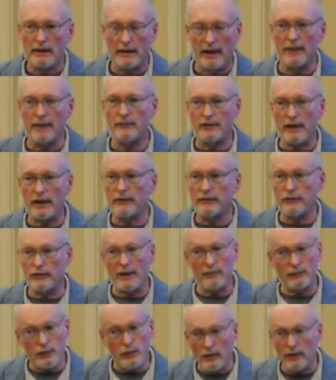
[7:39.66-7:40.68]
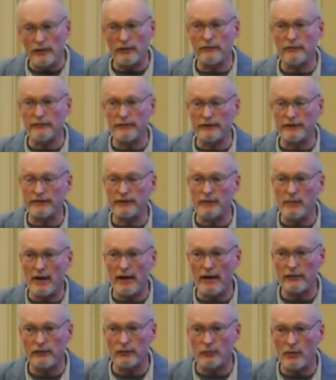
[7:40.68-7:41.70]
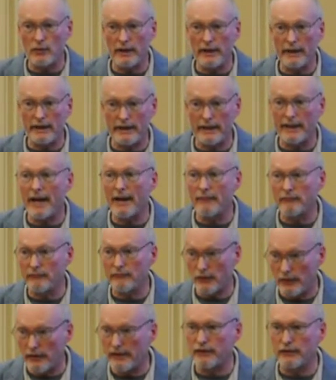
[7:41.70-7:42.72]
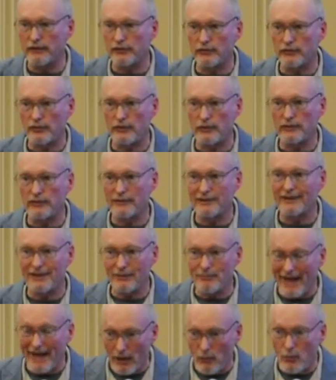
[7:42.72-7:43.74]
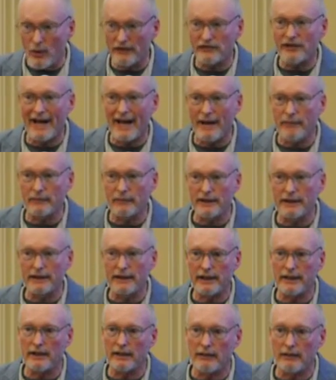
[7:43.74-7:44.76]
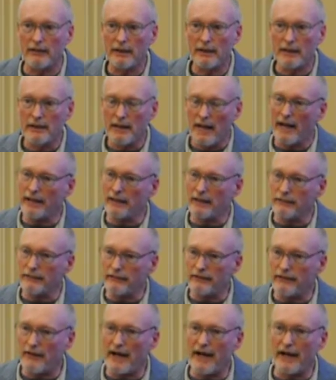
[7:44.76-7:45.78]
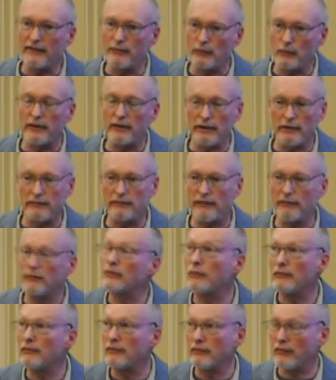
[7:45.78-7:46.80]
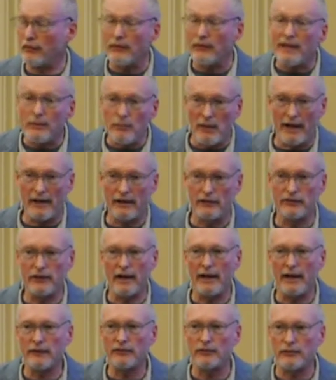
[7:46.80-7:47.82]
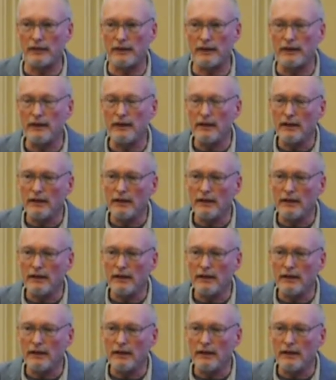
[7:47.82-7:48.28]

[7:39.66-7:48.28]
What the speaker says: I'm telling you, I'm 250 miles away, and I'm very concerned about what's happening here. I live within 3 miles, actually,